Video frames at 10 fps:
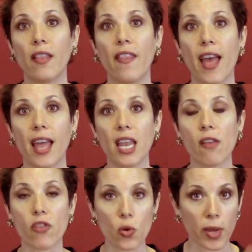than
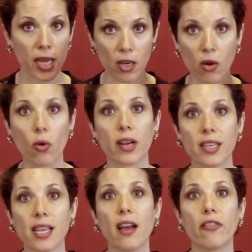if you eat
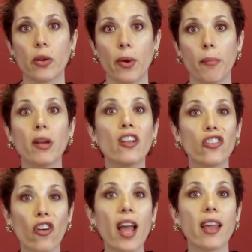according to every whim.
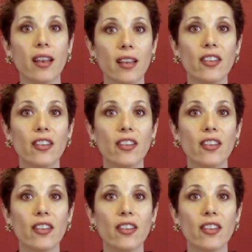Try it.